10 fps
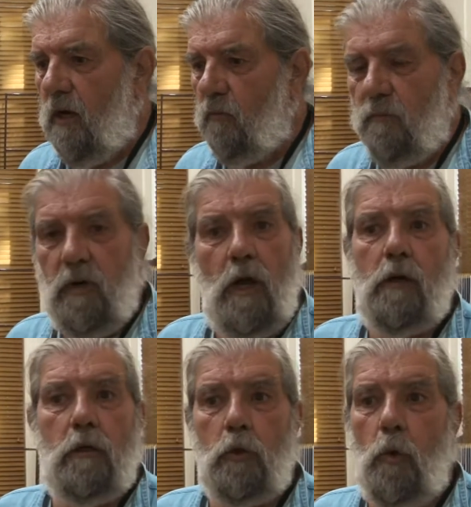We've been out
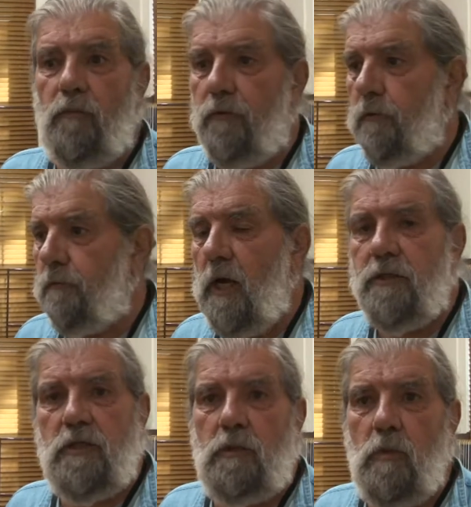of the loop for
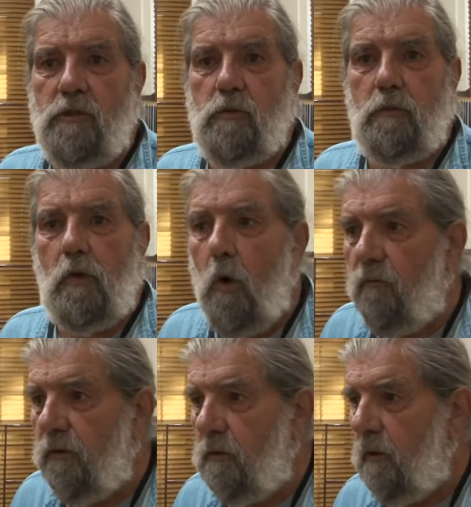19 months with
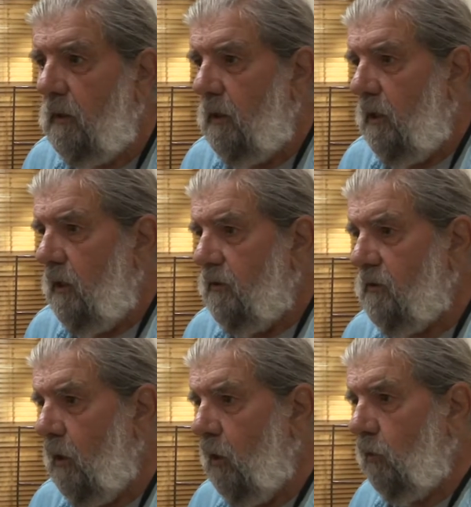COVID.
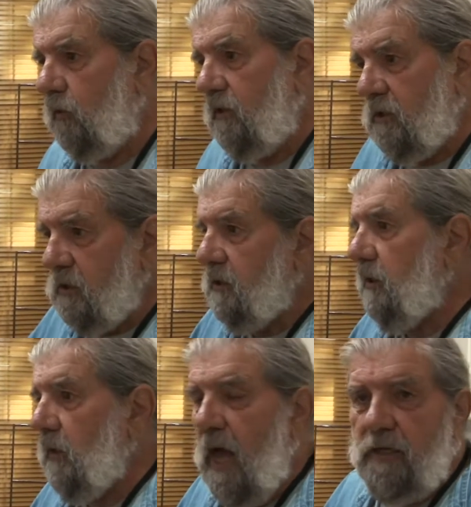So this is the
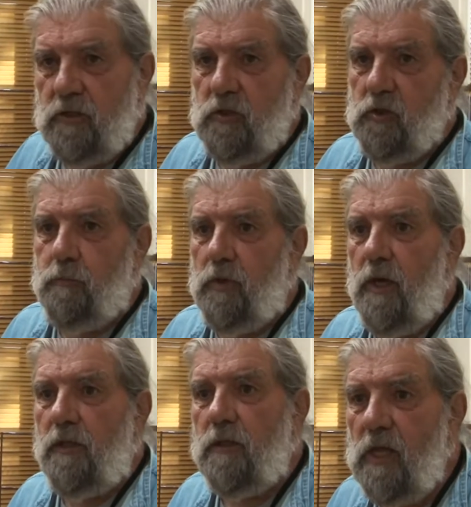last
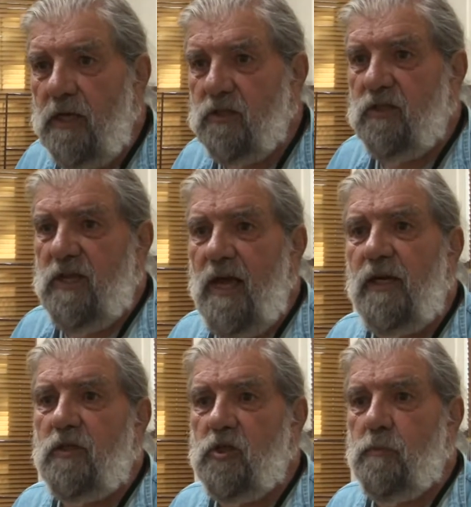display, the last
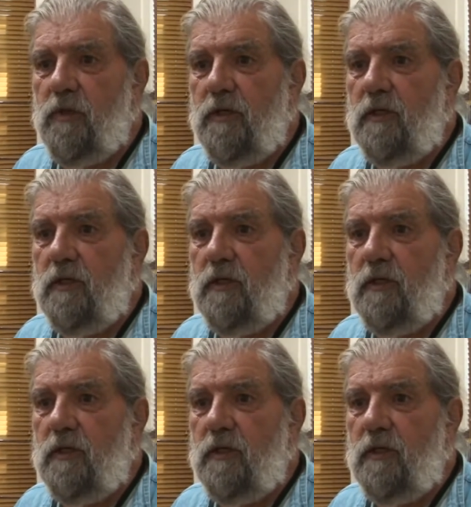static display